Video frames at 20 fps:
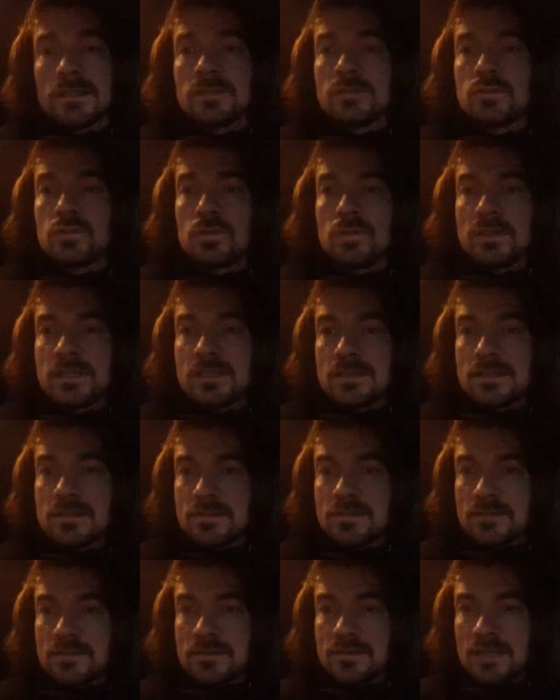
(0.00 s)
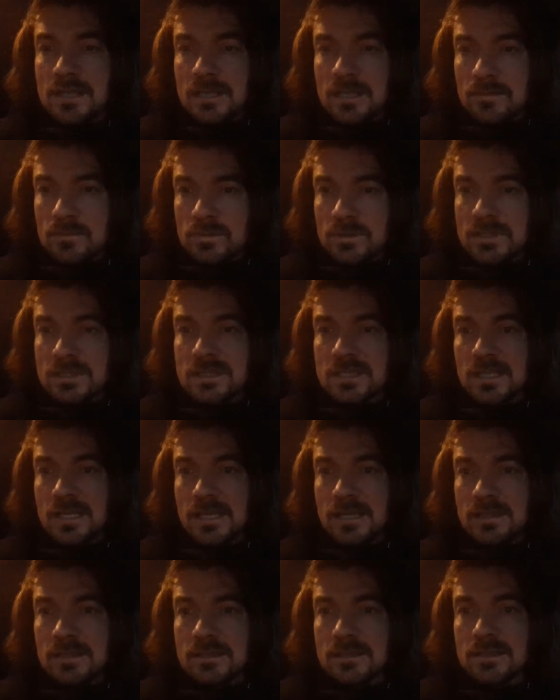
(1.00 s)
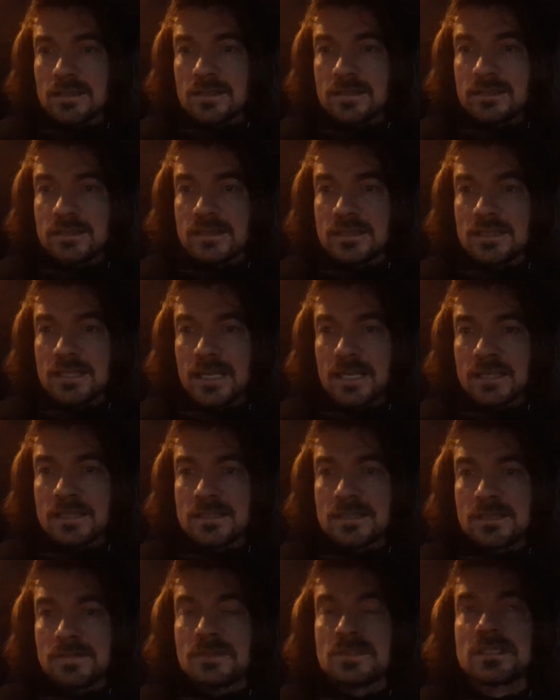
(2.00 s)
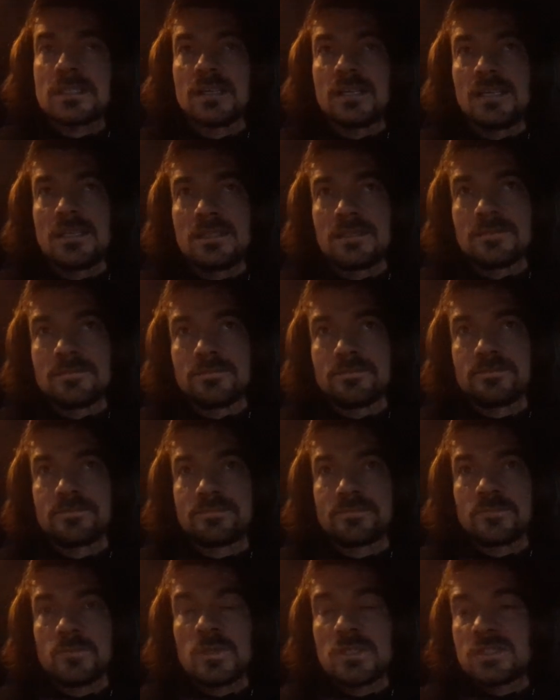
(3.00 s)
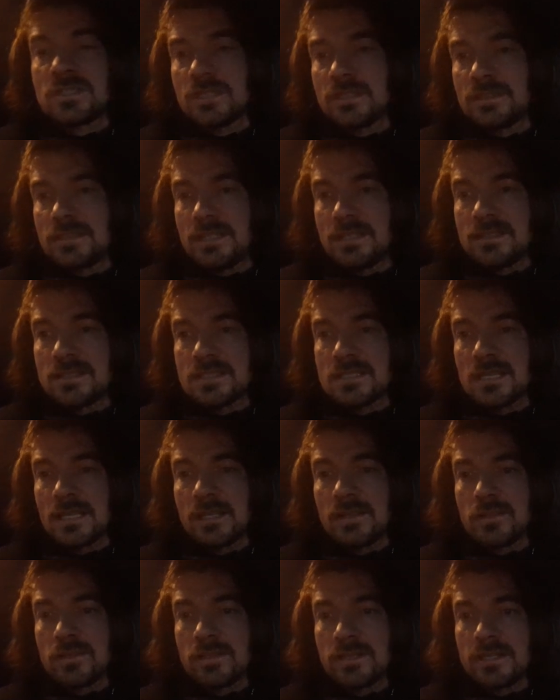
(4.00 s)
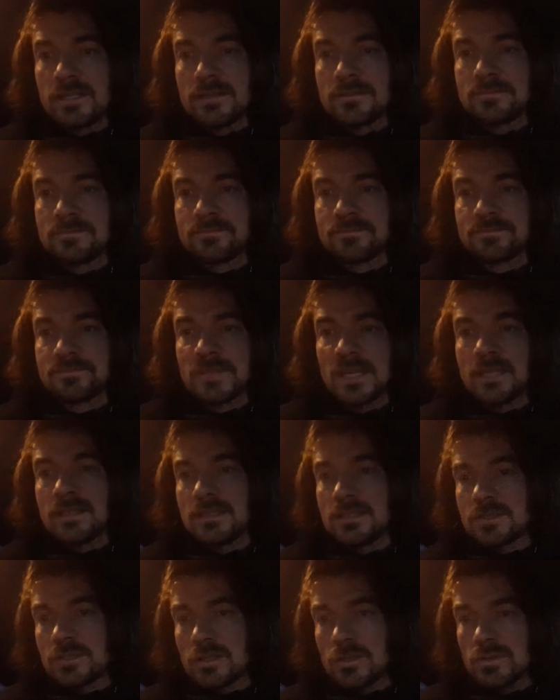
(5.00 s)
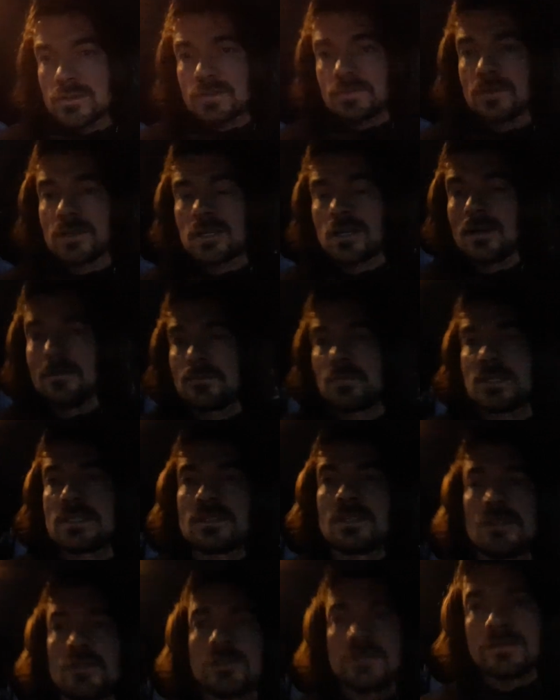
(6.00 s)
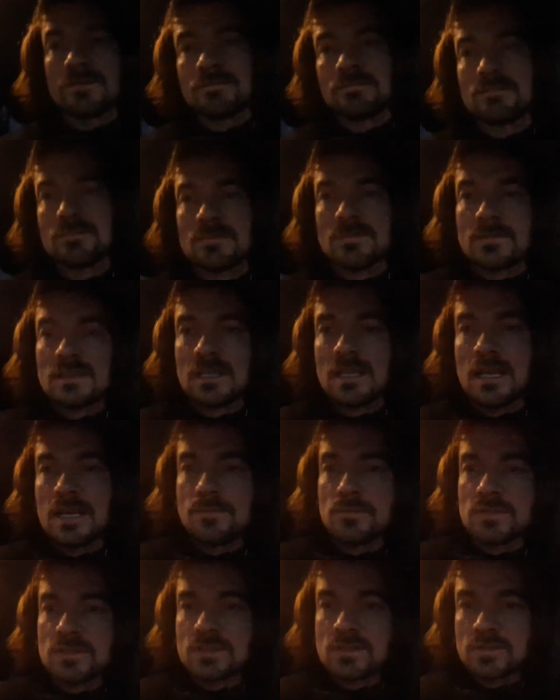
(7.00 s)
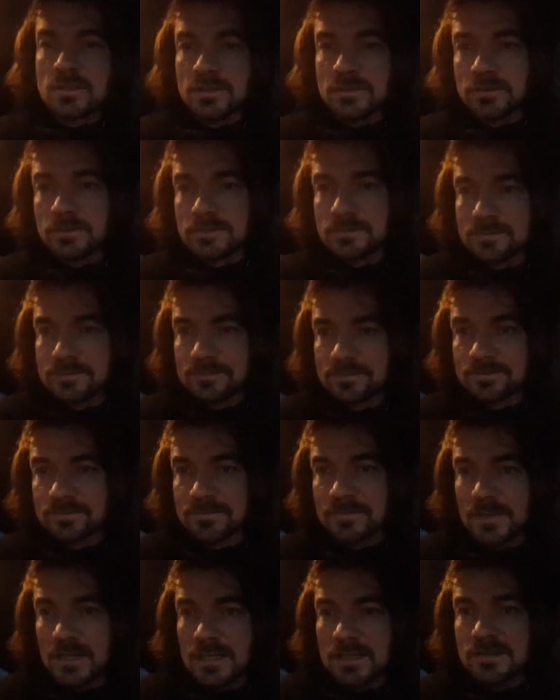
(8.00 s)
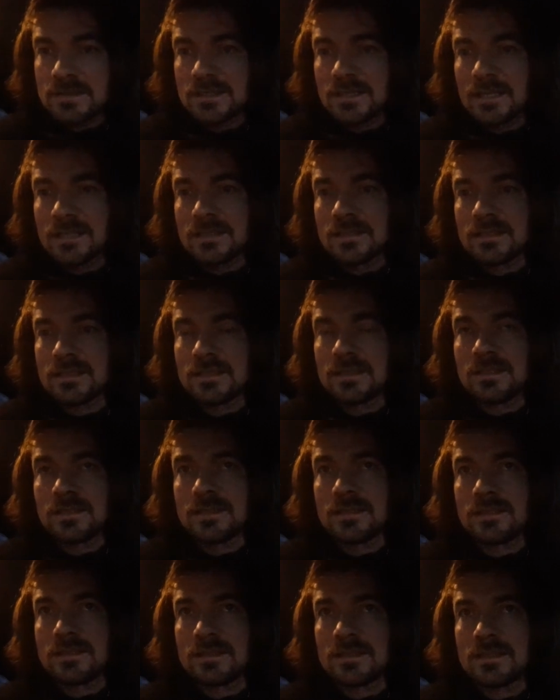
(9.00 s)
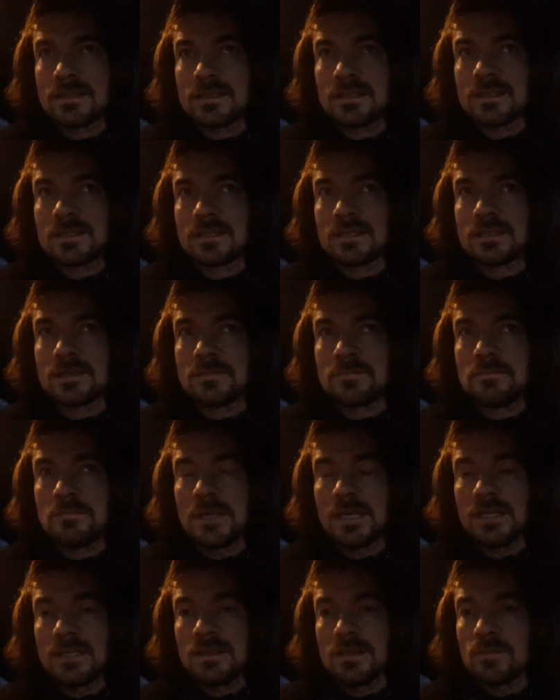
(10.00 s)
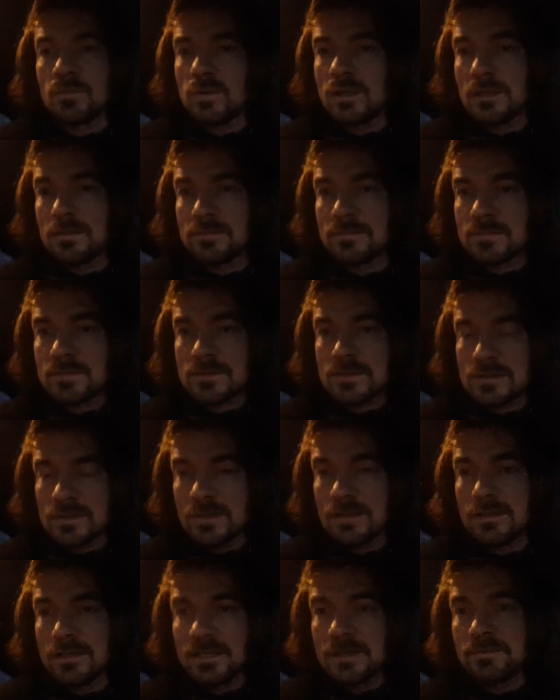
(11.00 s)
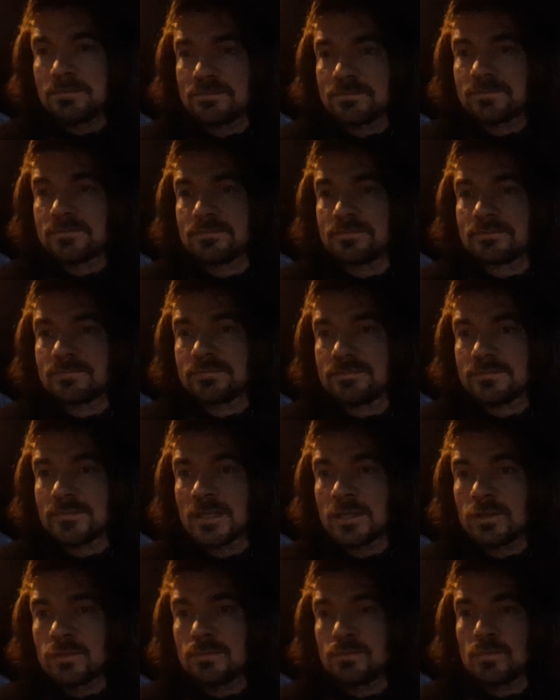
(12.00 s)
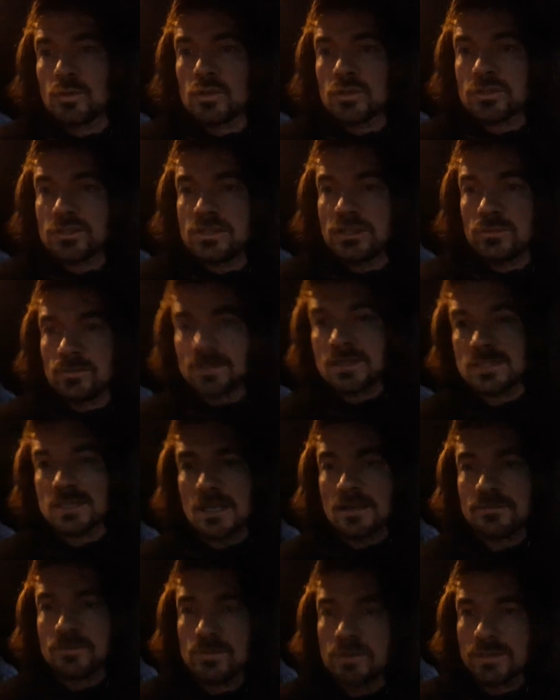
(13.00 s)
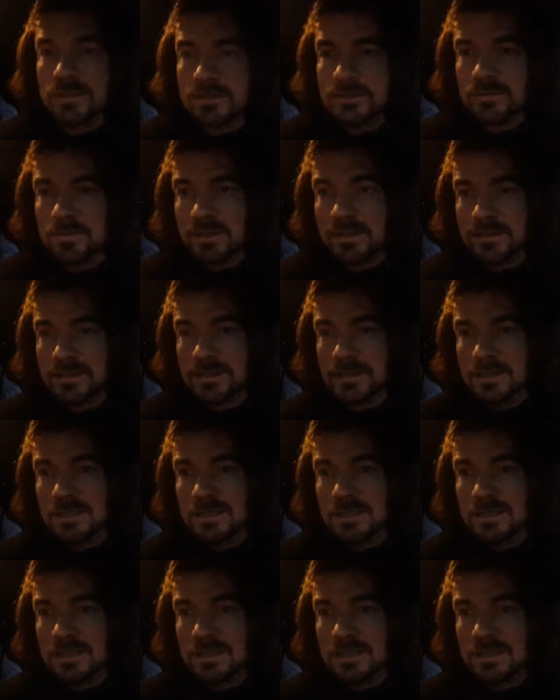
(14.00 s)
The only thing I would say on the negative side, which I didn't say earlier, and this goes for competition climbers too, is that many, well, certainly a good portion of the ones I've worked with,